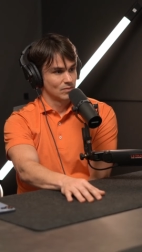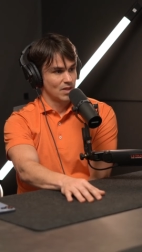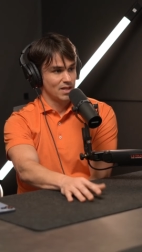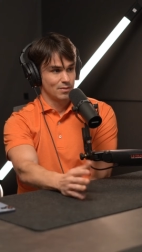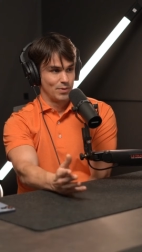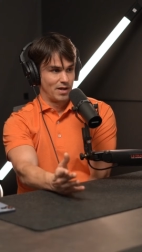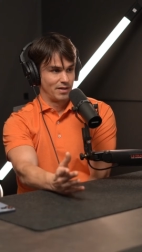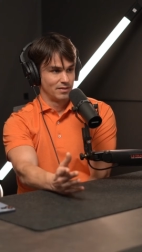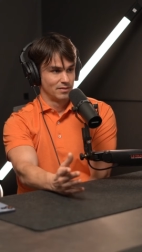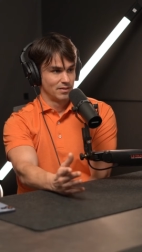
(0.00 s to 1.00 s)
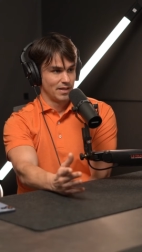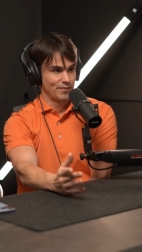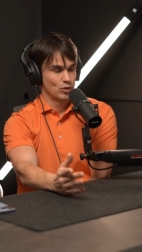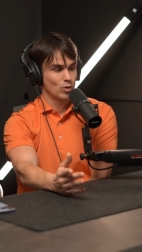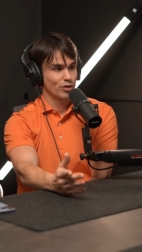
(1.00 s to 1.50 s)
Think about it. Yeah.
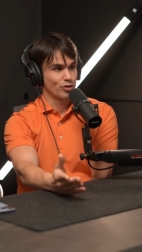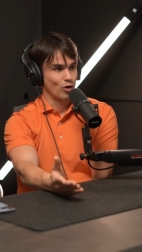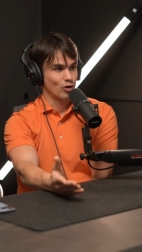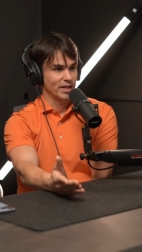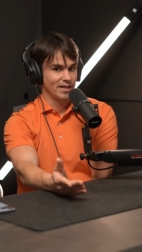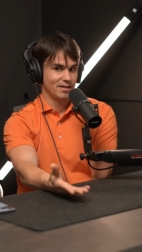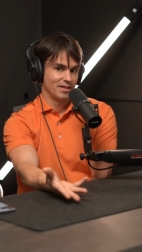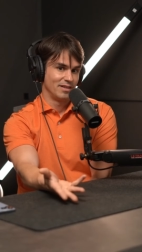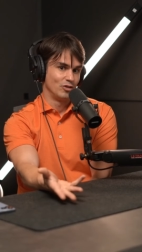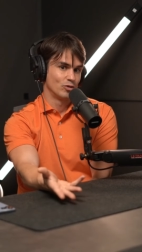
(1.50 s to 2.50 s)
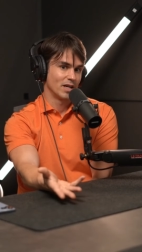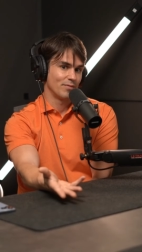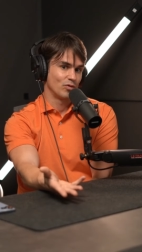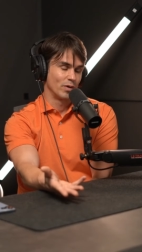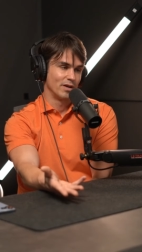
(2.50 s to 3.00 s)
If you were 30 and you could
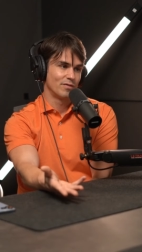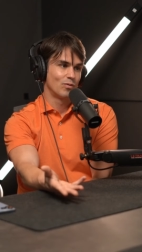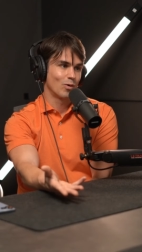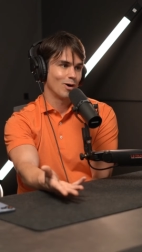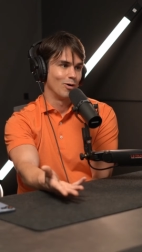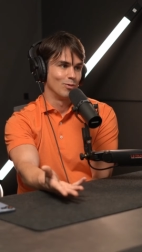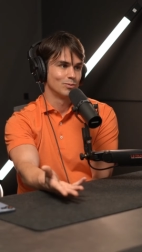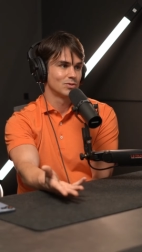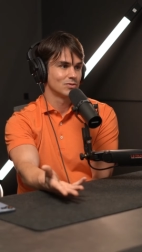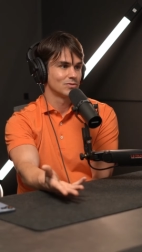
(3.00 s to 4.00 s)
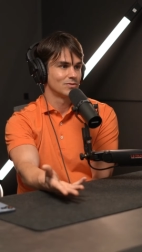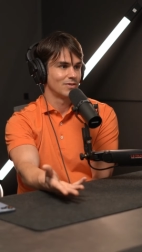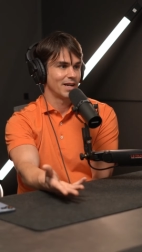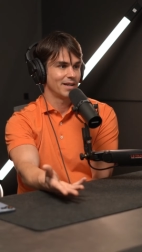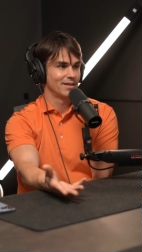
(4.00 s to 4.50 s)
have three or four homes,
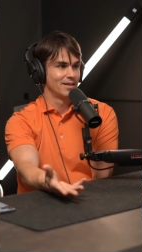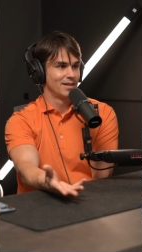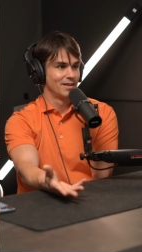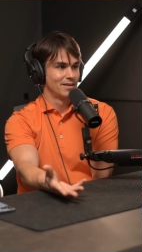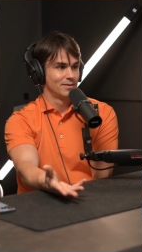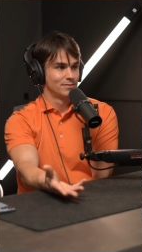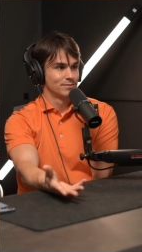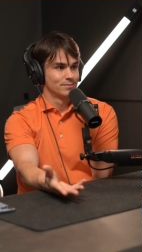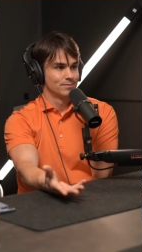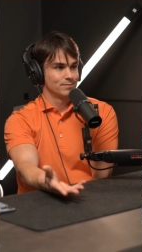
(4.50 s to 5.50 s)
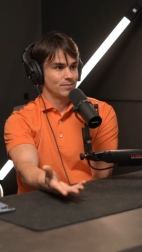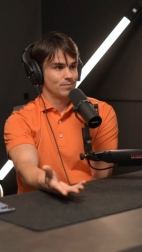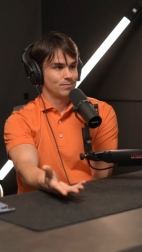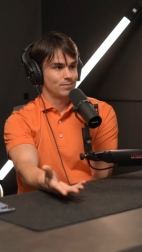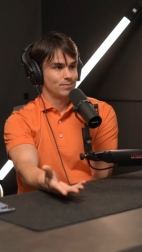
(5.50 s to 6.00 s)
right? Right
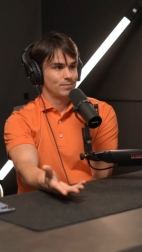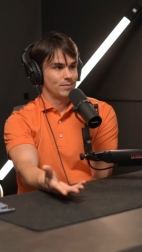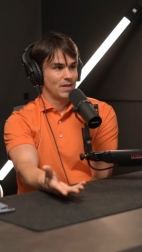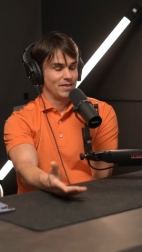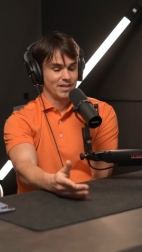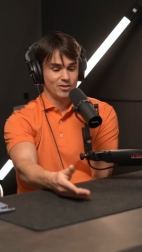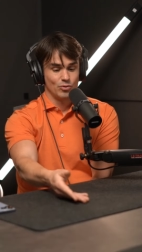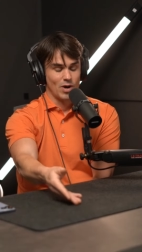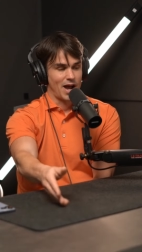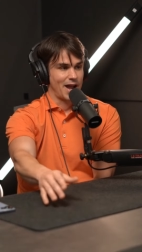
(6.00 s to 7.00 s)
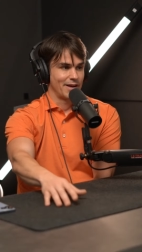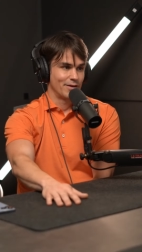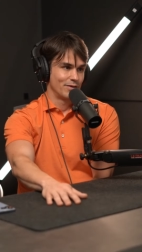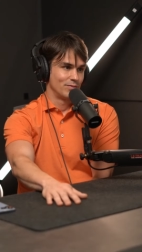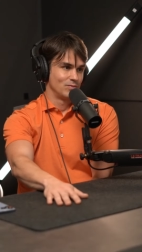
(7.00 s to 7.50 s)
and then you
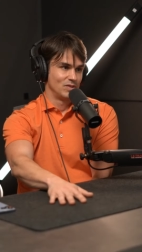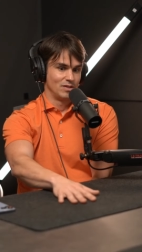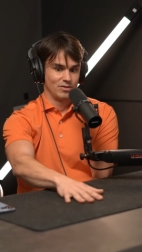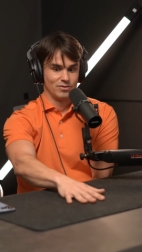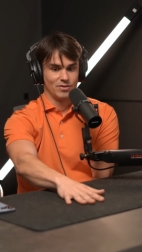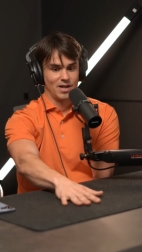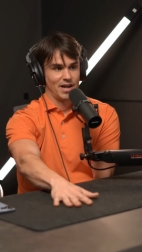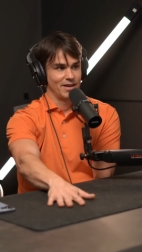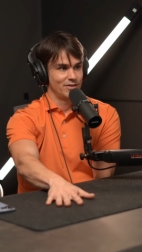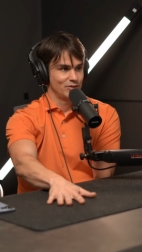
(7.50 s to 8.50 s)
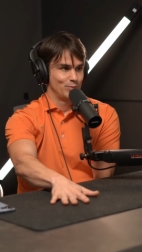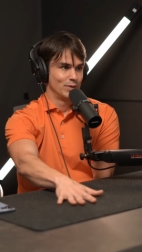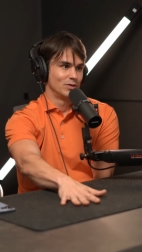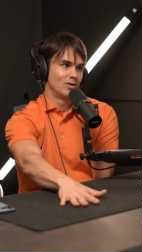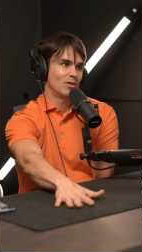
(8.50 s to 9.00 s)
hire you know you hire and you
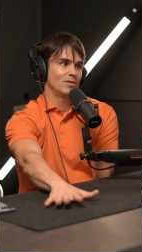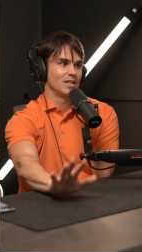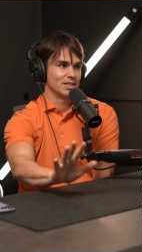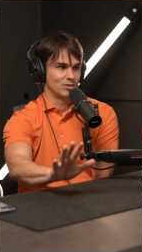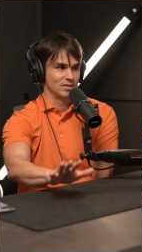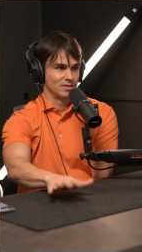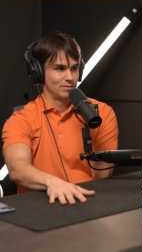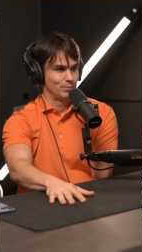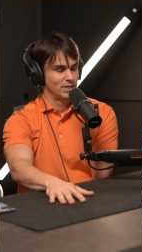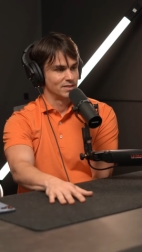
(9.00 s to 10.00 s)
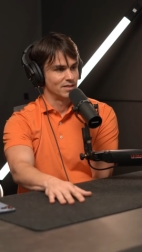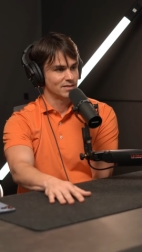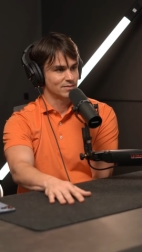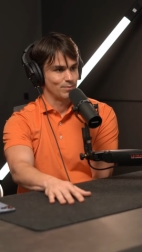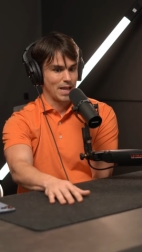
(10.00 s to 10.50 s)
build your own electrician
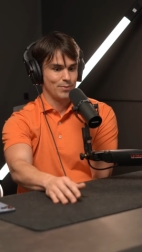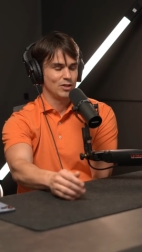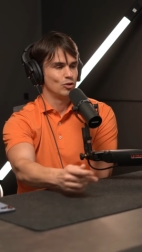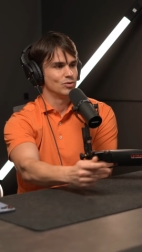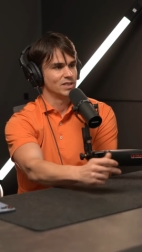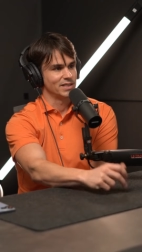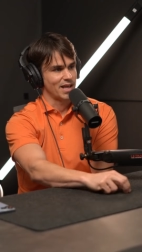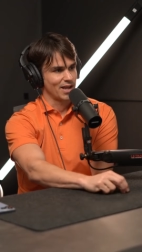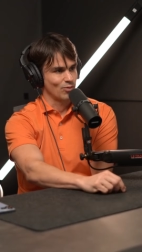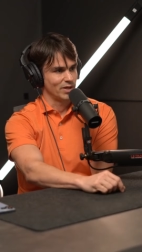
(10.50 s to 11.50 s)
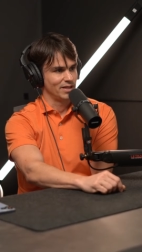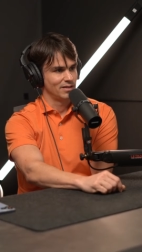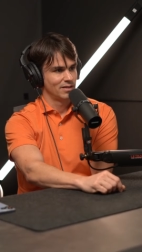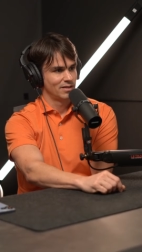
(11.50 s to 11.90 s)
business maybe using the equity